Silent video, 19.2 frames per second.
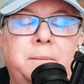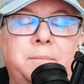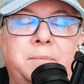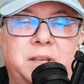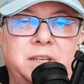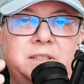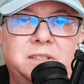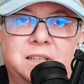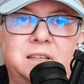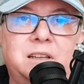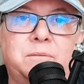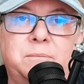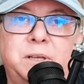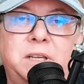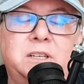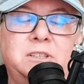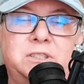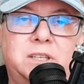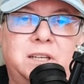They did give
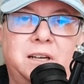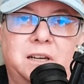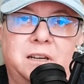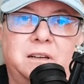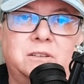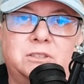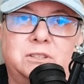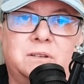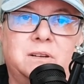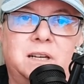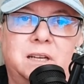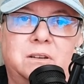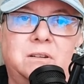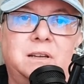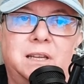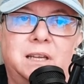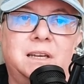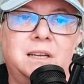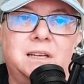me a chair so I
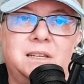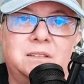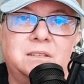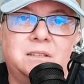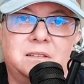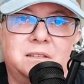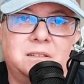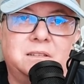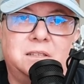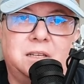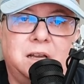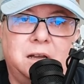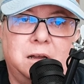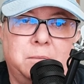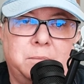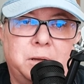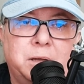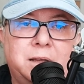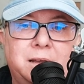could get into the
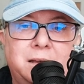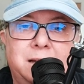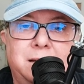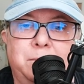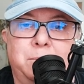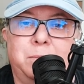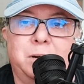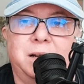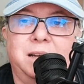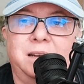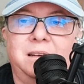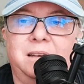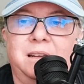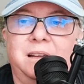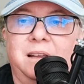tub, but